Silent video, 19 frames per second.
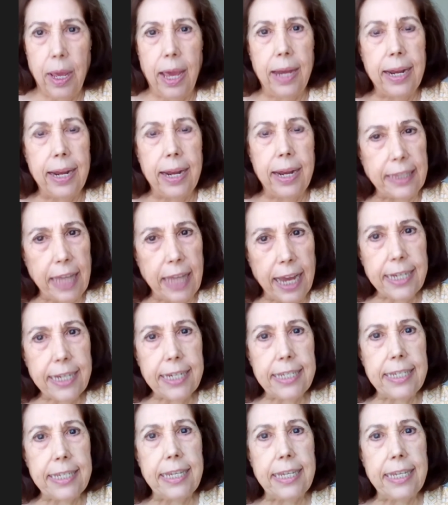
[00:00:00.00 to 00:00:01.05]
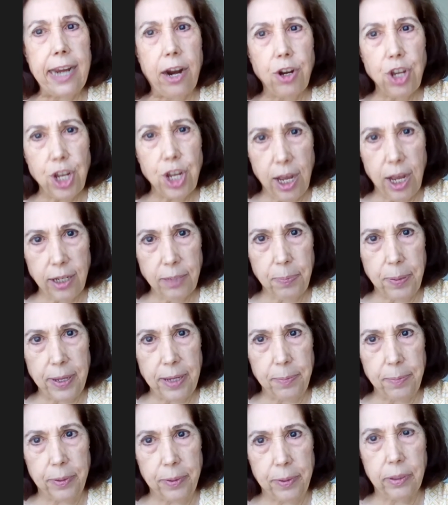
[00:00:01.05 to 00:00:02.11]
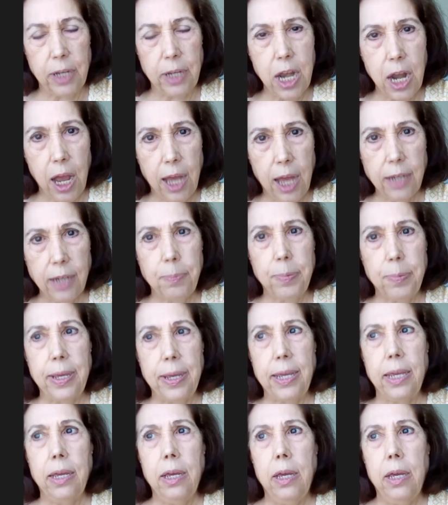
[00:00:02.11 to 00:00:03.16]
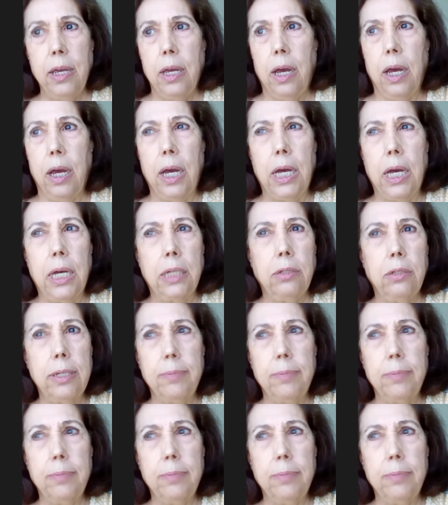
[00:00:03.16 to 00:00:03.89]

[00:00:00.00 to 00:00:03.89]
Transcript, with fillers: And I'd like to see our young people not be uh,